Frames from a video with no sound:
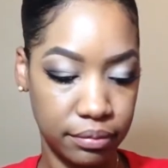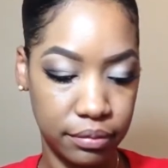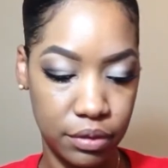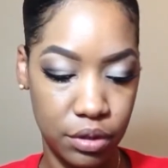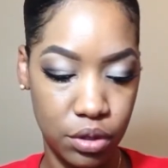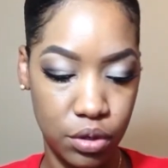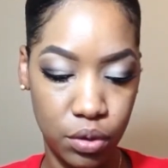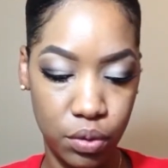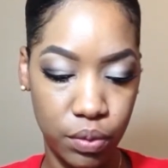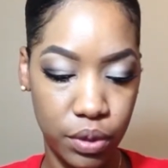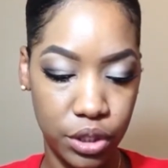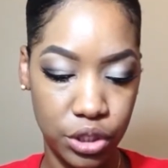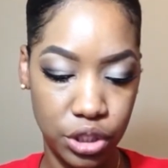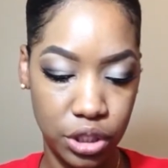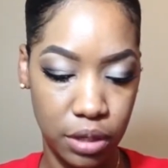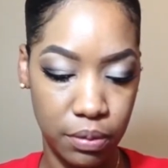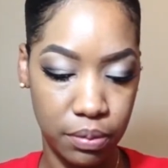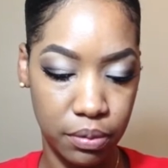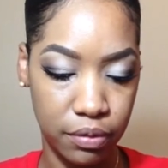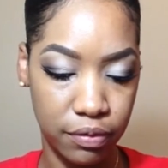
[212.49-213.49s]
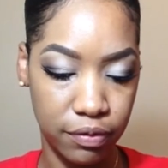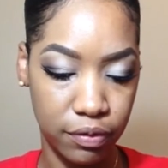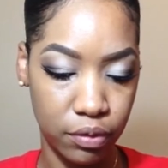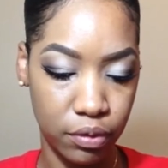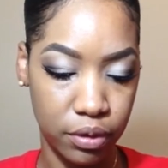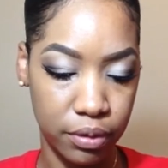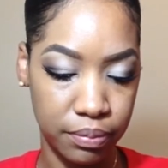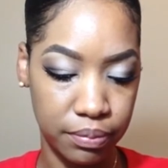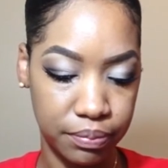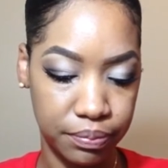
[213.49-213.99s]
No way, shape, or
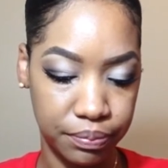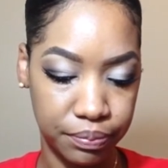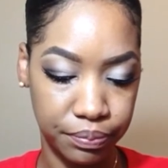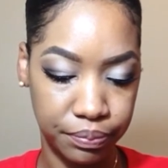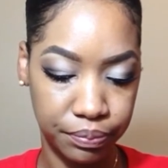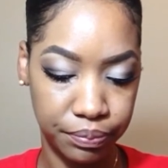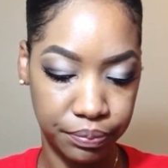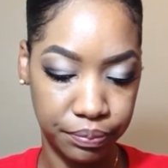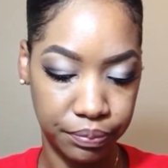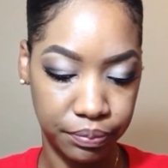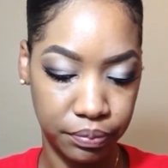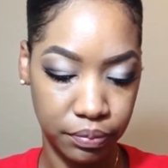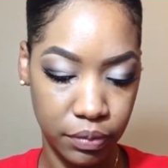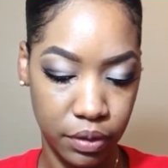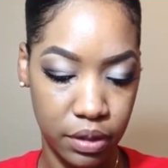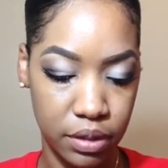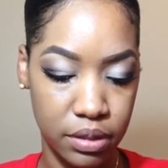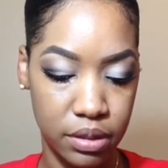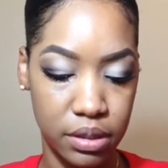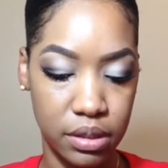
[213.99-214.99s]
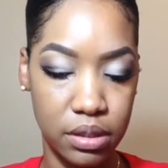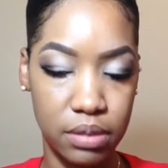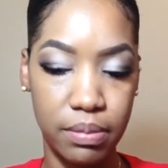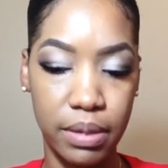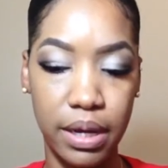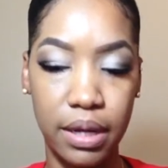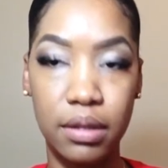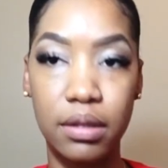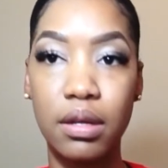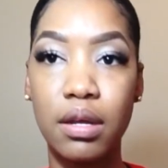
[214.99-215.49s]
form is this
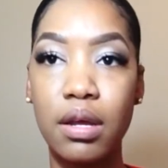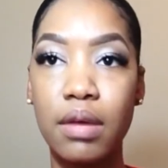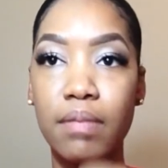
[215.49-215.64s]
matte.